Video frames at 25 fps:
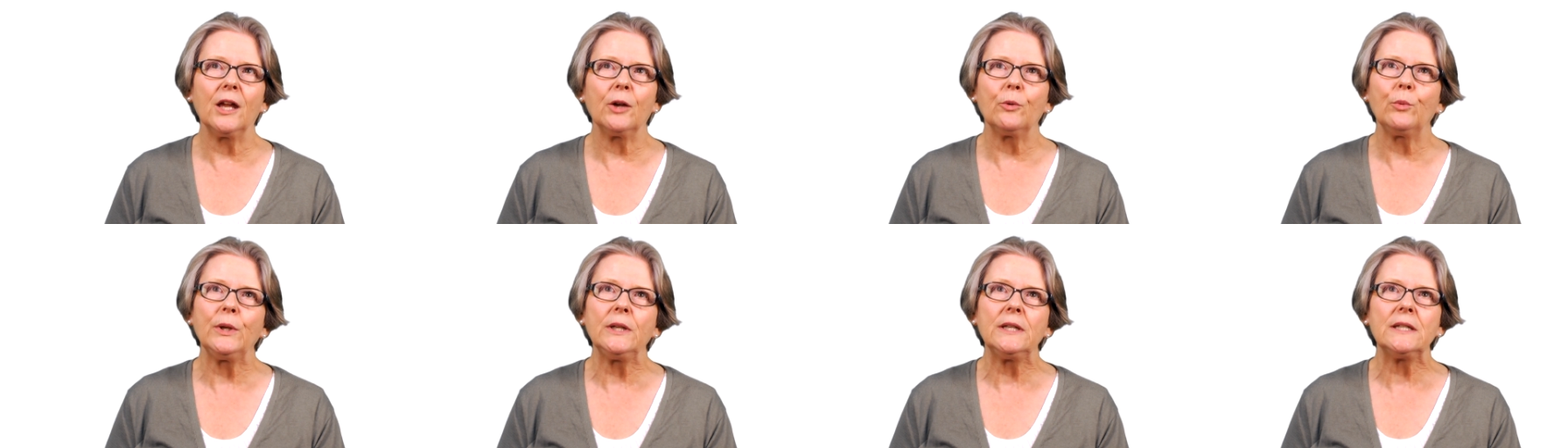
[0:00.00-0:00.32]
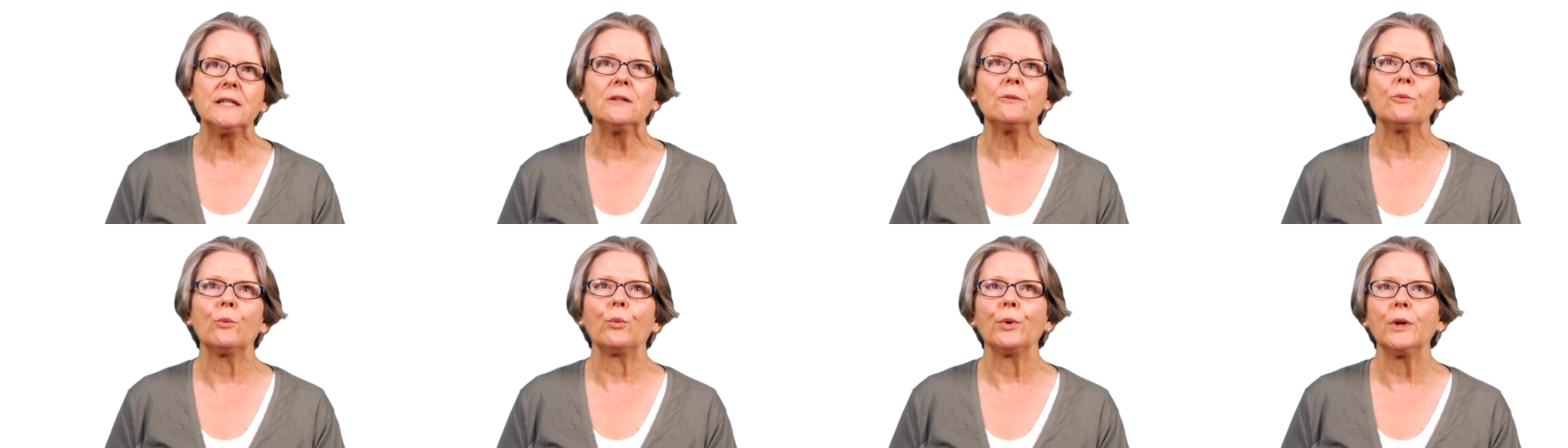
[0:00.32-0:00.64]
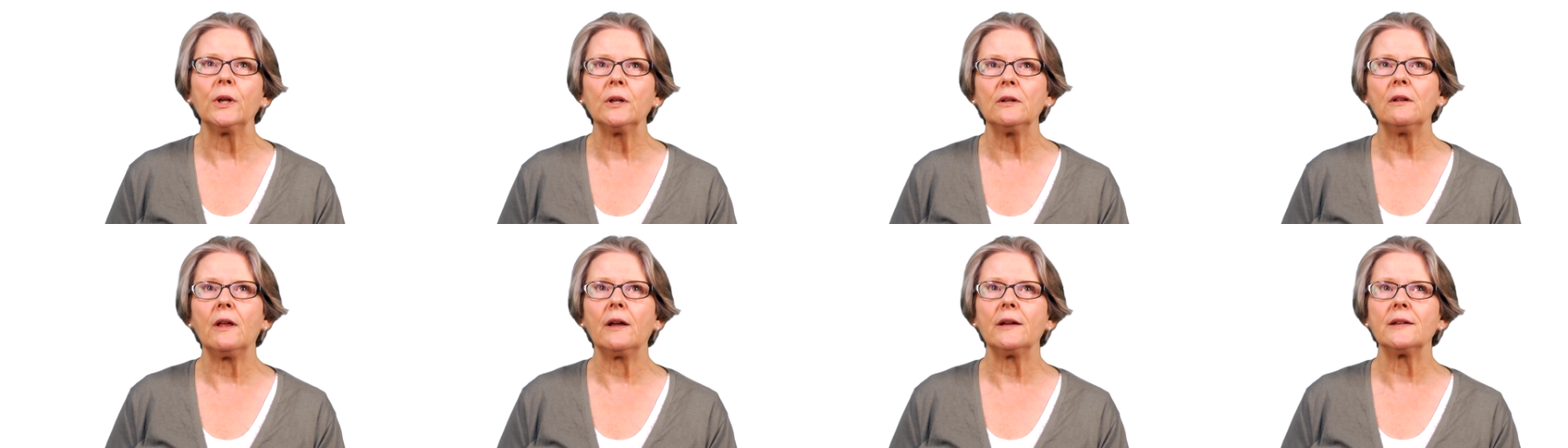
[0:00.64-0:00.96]
We didn't
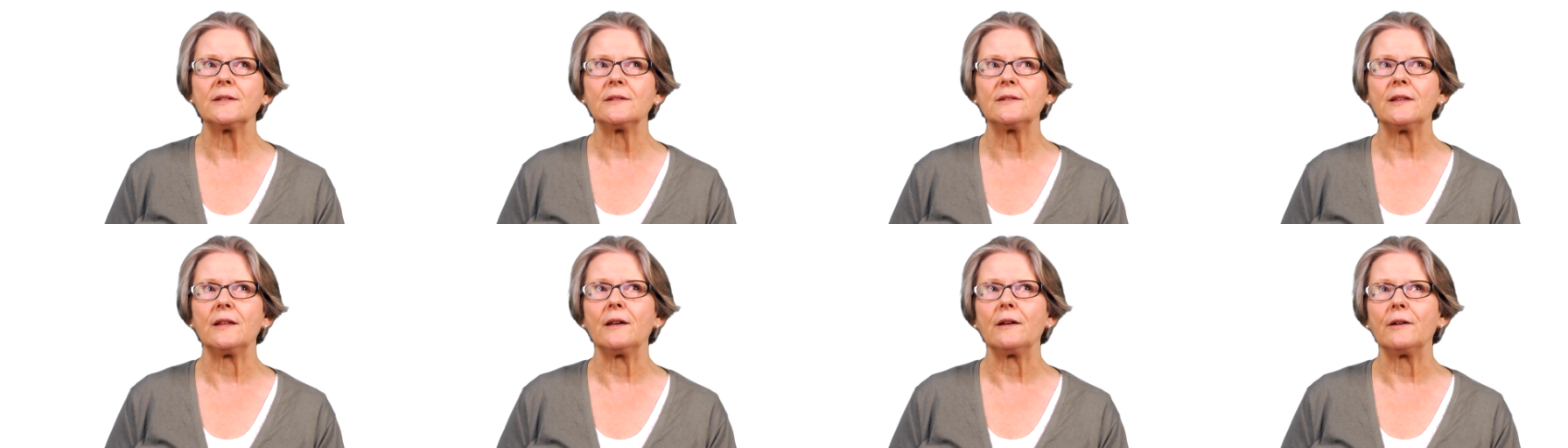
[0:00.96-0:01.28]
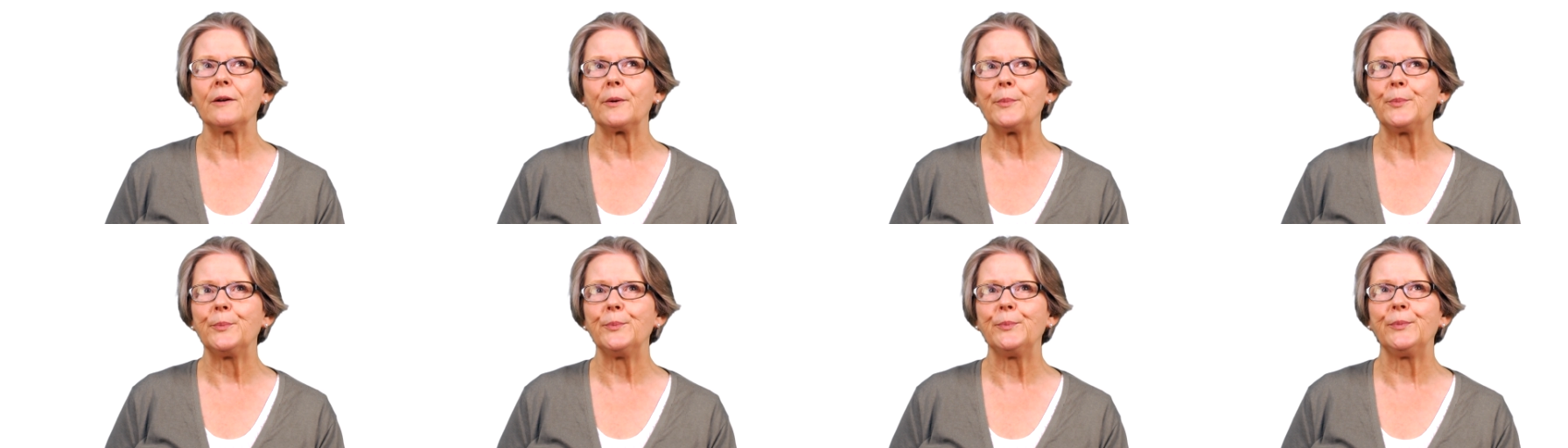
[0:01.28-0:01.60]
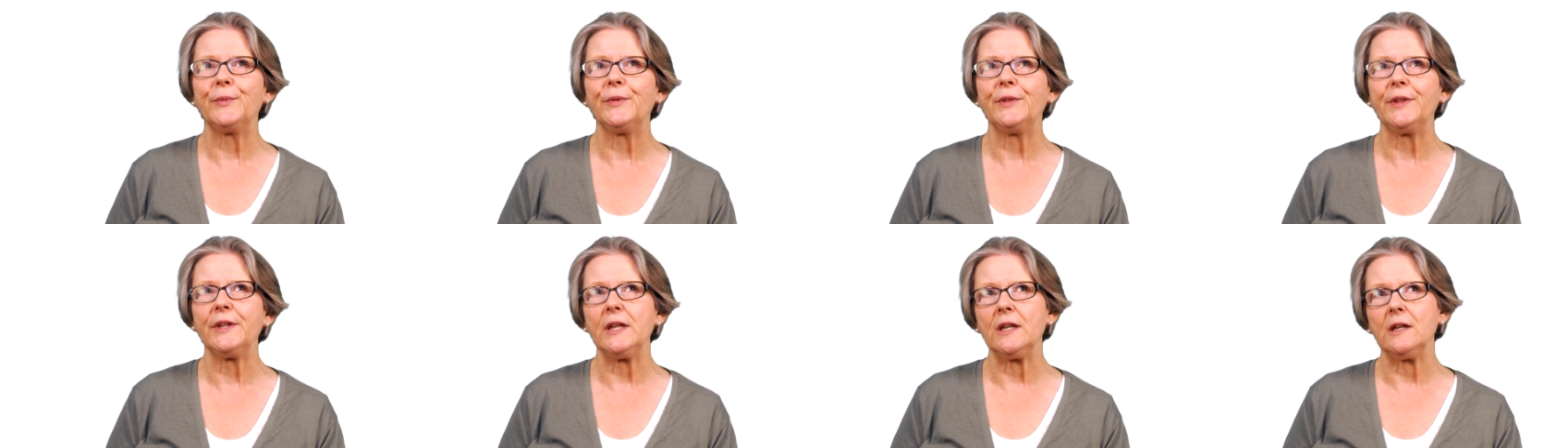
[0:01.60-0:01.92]
realize the
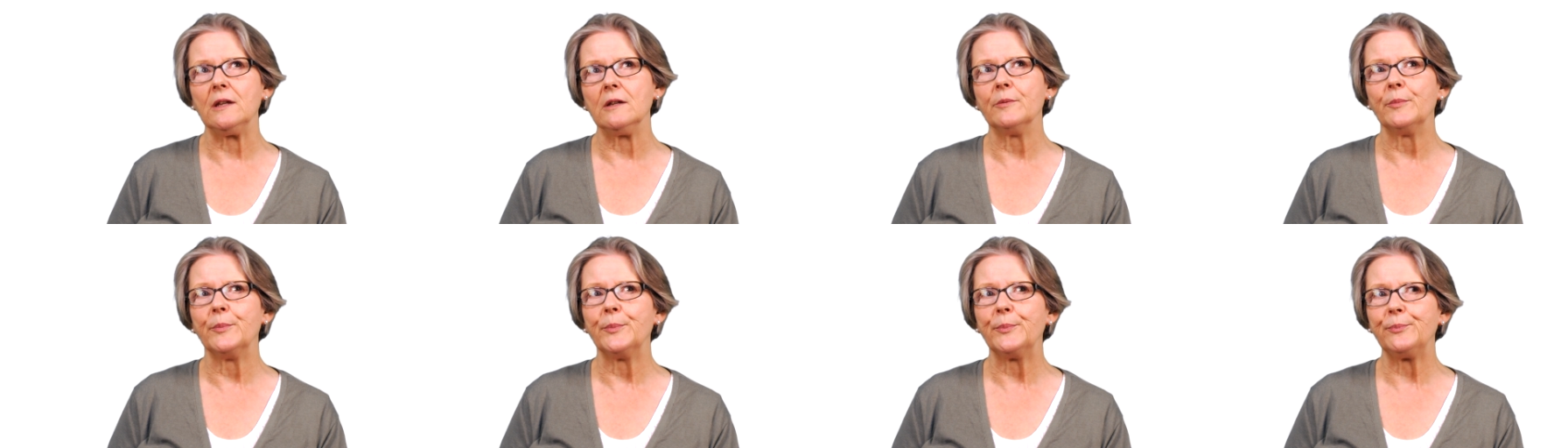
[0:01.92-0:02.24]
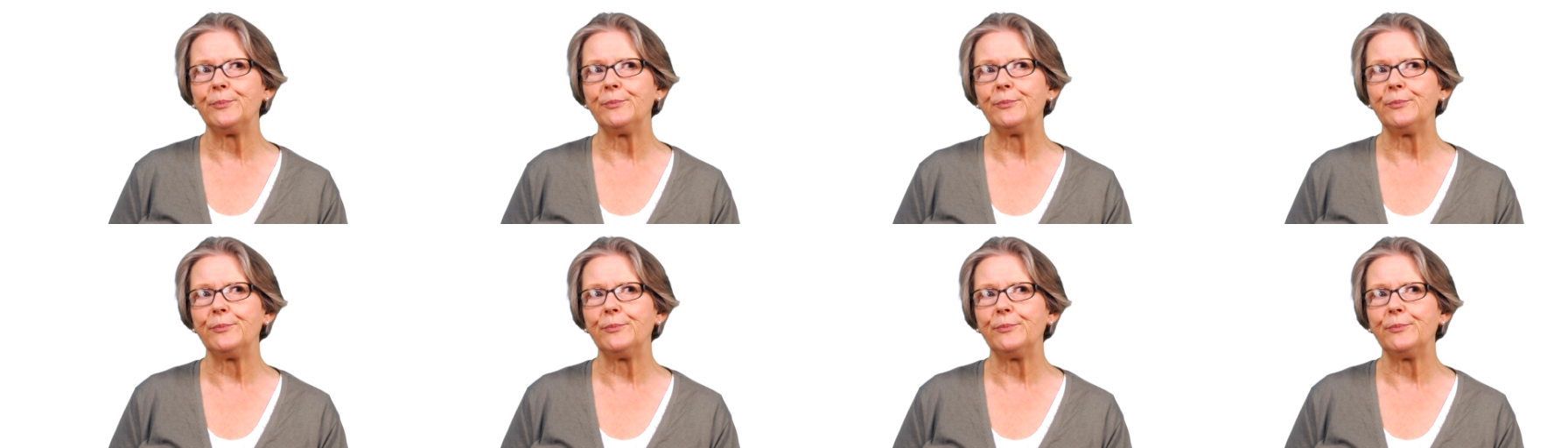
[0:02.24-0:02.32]
the